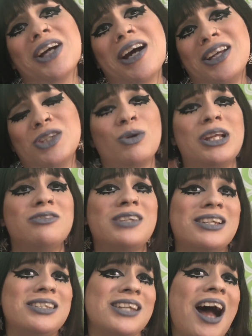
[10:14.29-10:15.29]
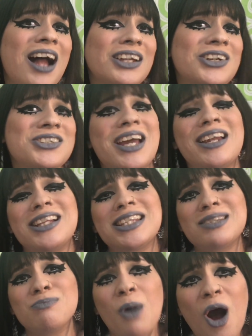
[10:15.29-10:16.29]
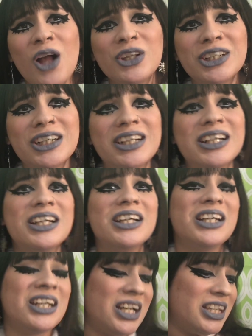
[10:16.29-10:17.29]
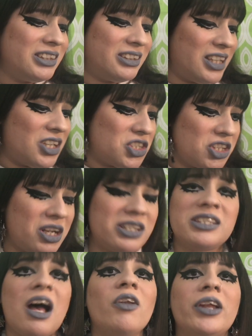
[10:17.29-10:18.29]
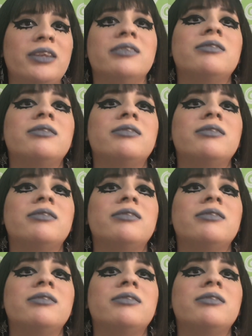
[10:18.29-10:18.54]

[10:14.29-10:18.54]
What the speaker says: and it's $26 and it's smaller. They should have sold it